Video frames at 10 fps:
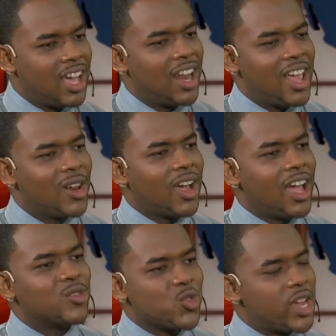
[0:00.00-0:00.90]
And I look
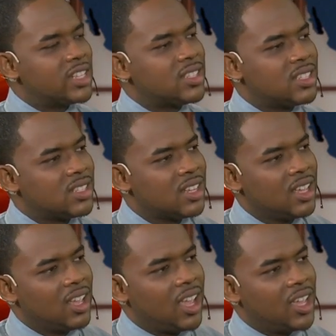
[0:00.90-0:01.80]
at rest
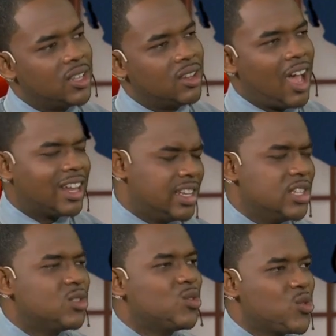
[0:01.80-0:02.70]
in at
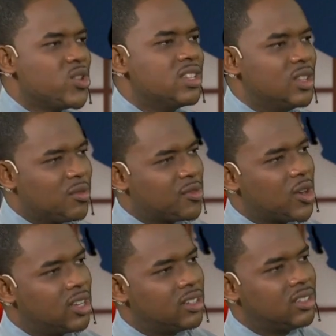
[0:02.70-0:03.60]
least three
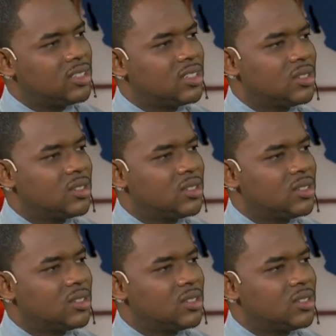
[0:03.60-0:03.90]
different